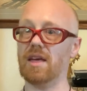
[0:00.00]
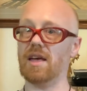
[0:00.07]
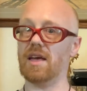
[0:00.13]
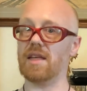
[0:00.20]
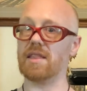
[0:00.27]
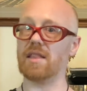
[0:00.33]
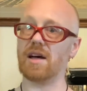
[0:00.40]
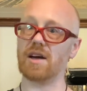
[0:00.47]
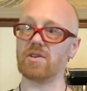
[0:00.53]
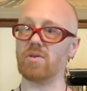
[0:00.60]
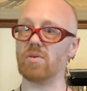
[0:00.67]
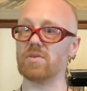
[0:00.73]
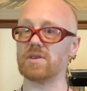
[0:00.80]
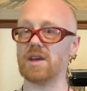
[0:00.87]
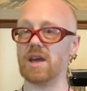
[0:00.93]
an
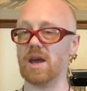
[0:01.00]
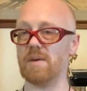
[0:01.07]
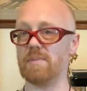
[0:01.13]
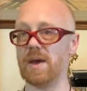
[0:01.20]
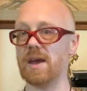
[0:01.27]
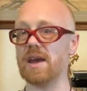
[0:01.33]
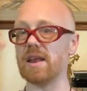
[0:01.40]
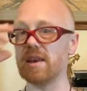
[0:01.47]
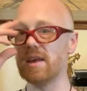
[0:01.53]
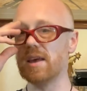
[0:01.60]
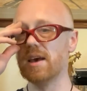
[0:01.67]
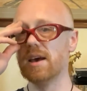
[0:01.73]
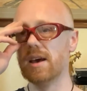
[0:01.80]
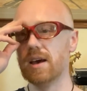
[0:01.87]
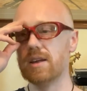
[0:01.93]
ongoing campaign
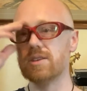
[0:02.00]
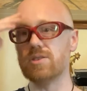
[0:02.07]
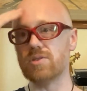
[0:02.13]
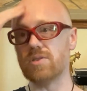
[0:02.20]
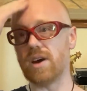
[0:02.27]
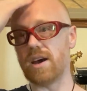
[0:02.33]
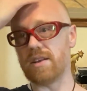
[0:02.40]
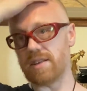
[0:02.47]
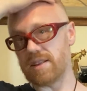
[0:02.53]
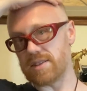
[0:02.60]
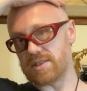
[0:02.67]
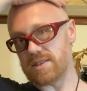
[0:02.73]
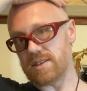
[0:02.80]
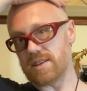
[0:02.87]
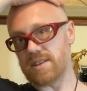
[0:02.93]
to kind of
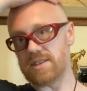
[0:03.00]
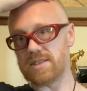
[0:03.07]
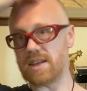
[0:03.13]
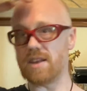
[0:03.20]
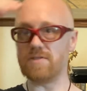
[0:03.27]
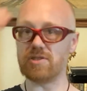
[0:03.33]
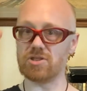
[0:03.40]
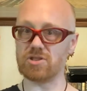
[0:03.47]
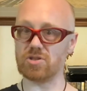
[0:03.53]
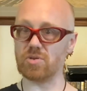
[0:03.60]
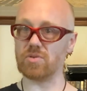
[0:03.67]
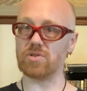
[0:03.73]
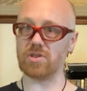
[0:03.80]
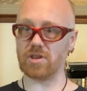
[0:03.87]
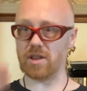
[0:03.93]
instead of just
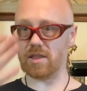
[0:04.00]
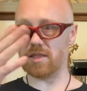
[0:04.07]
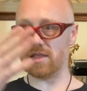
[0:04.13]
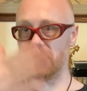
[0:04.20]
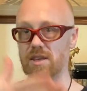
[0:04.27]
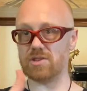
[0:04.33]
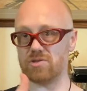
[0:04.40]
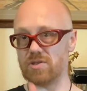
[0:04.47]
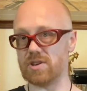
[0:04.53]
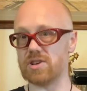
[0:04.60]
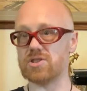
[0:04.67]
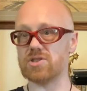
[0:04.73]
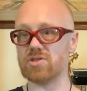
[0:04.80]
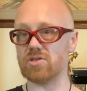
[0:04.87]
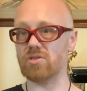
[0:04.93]
doing the
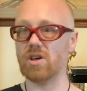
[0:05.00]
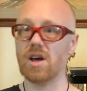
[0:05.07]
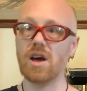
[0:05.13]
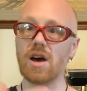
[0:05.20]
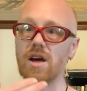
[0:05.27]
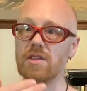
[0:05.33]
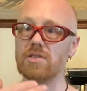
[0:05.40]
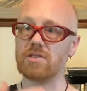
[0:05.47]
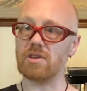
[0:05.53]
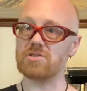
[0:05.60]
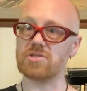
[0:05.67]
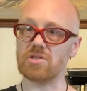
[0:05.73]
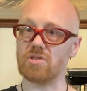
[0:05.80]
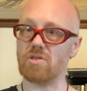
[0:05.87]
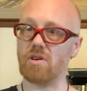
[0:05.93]
traditional
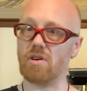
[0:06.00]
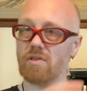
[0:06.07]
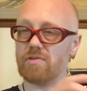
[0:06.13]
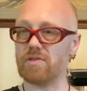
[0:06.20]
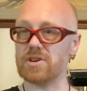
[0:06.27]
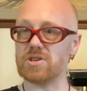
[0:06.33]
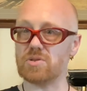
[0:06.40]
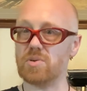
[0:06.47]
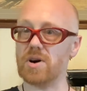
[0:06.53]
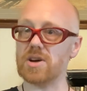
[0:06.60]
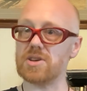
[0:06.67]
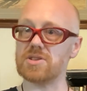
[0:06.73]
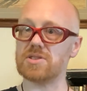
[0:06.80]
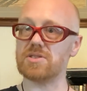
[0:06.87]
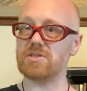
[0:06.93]
dungeon crawl for each
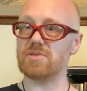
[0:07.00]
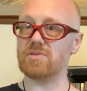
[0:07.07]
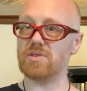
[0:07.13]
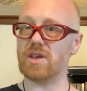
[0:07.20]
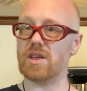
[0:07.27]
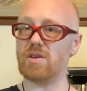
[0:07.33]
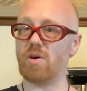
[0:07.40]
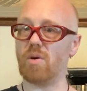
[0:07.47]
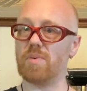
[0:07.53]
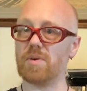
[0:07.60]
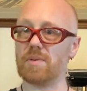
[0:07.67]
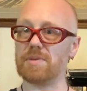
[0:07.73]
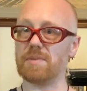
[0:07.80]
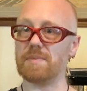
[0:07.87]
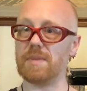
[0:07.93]
quest, you then open
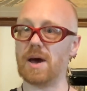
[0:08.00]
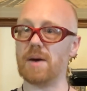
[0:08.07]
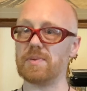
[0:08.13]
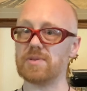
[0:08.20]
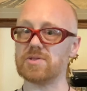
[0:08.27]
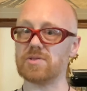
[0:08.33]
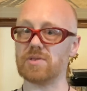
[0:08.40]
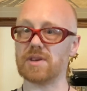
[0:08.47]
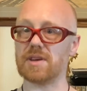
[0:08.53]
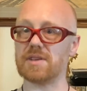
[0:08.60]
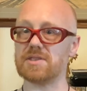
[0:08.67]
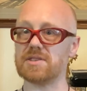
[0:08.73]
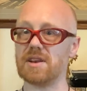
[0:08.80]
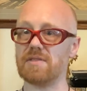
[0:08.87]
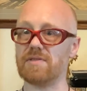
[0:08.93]
up the map. And so
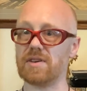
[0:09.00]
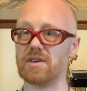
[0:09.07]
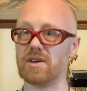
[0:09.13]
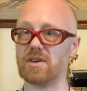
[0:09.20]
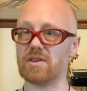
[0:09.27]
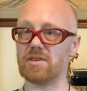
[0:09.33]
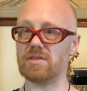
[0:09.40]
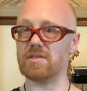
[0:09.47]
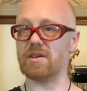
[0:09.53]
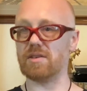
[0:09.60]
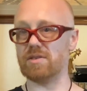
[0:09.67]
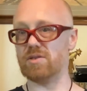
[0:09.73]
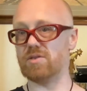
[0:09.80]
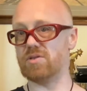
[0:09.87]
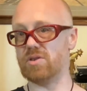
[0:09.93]
instead of
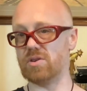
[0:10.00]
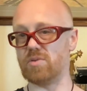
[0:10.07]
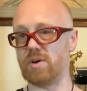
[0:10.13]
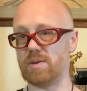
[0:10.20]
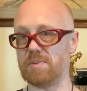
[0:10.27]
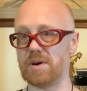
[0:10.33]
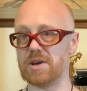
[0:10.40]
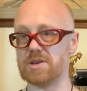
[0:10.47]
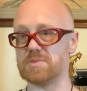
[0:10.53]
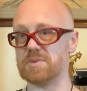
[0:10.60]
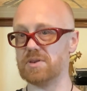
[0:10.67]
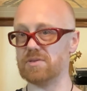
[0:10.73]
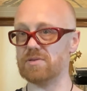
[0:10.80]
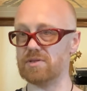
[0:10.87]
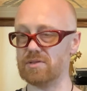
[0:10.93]
you could quite
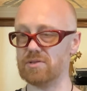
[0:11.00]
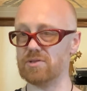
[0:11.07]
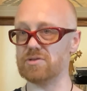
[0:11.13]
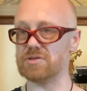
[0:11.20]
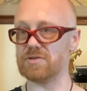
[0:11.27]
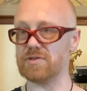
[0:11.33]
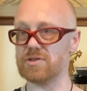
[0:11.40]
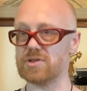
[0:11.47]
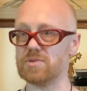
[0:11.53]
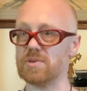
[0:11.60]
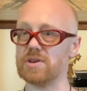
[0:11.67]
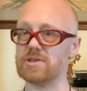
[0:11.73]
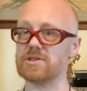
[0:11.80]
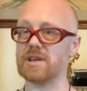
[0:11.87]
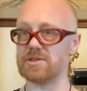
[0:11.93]
possibly use the first
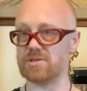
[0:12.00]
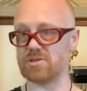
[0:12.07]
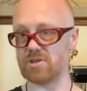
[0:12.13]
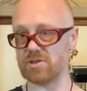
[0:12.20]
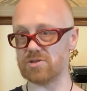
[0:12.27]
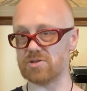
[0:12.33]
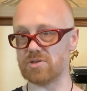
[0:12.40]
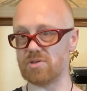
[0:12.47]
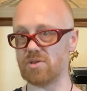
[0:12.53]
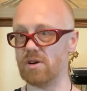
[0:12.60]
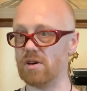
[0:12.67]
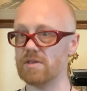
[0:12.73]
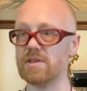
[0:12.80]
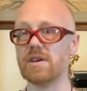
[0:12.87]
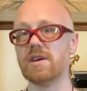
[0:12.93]
quest as a dungeon crawl